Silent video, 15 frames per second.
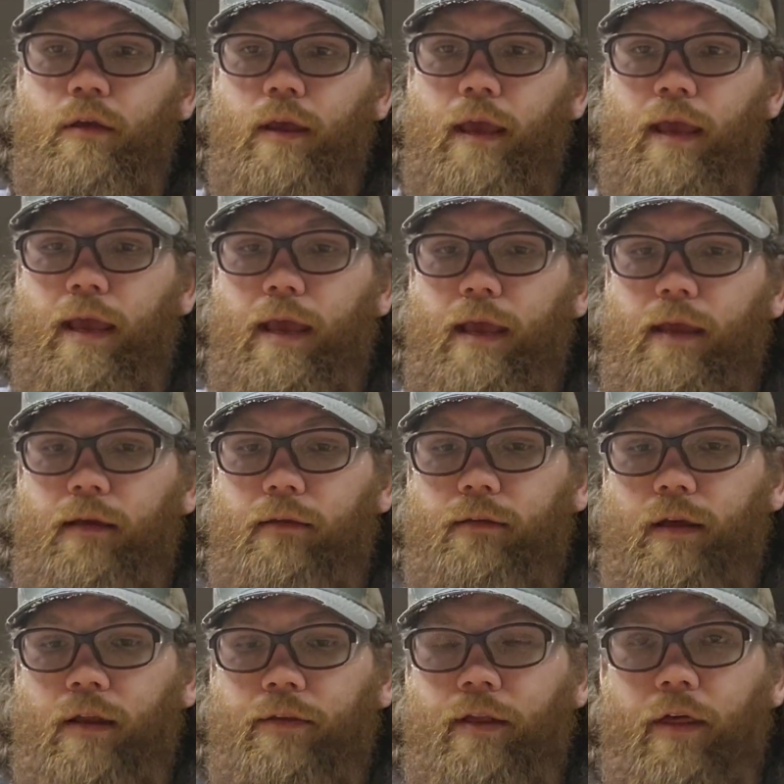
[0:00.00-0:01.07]
And
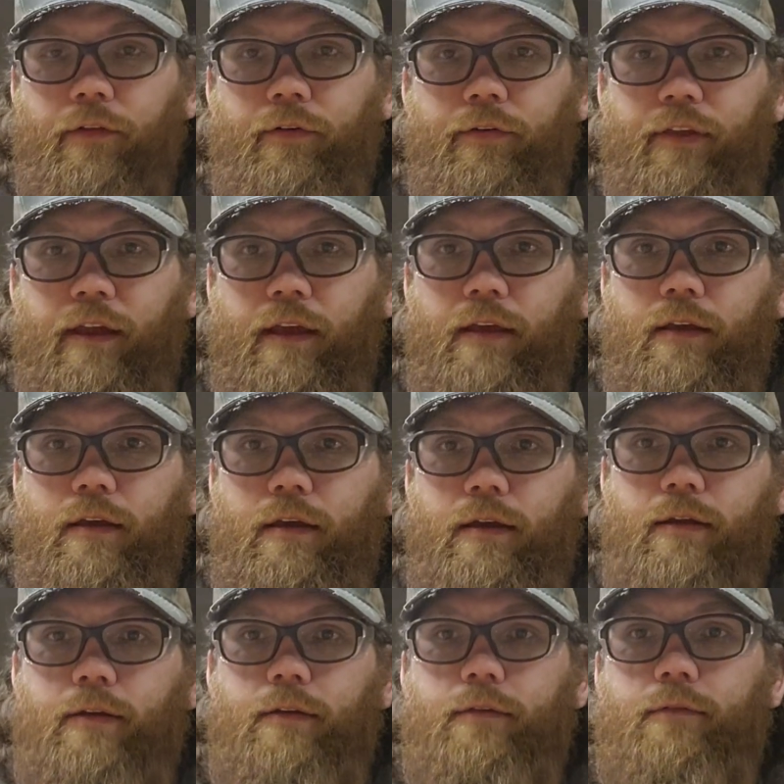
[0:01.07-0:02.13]
another
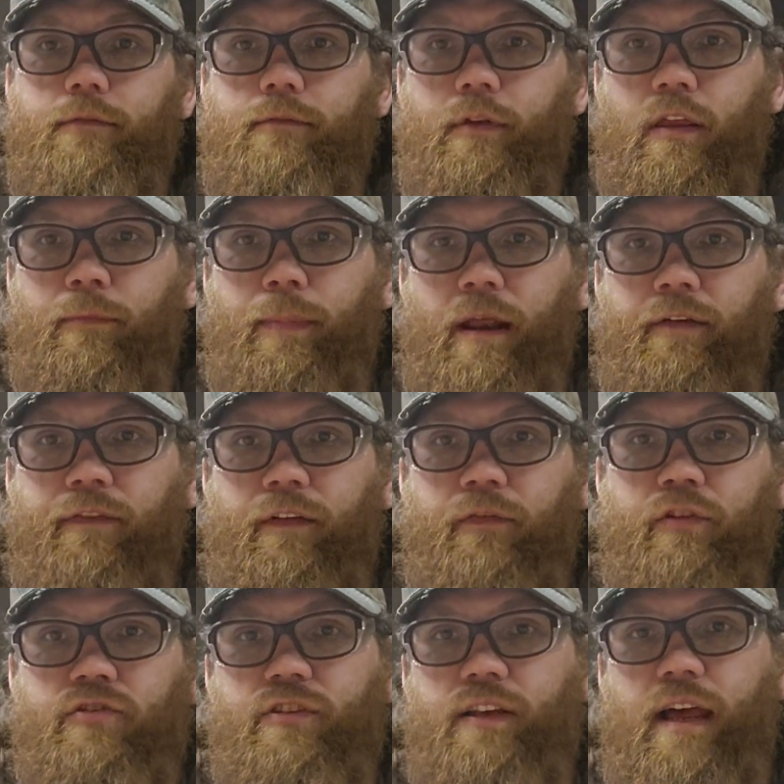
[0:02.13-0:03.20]
benefit of
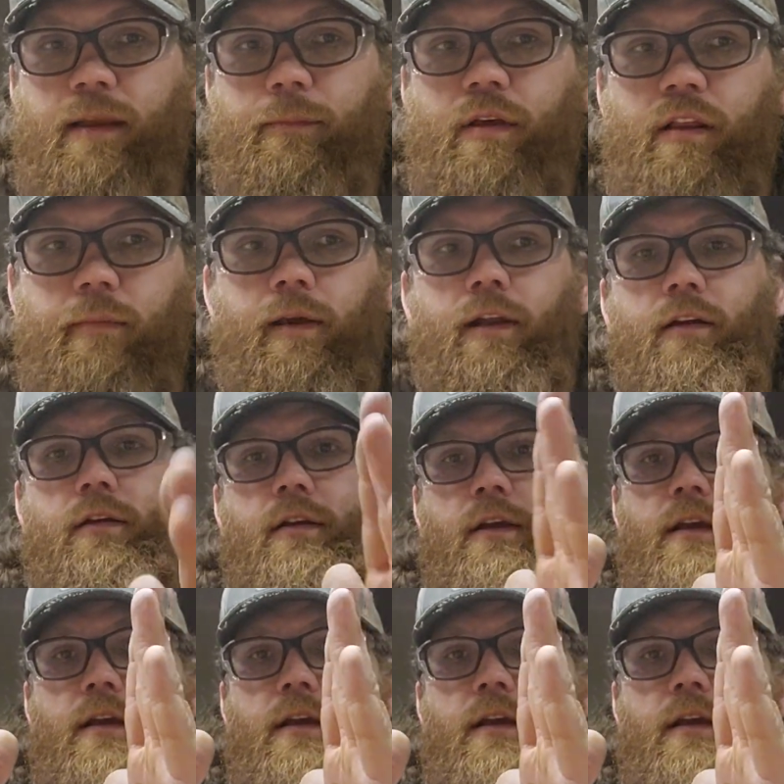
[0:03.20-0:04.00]
using 9mm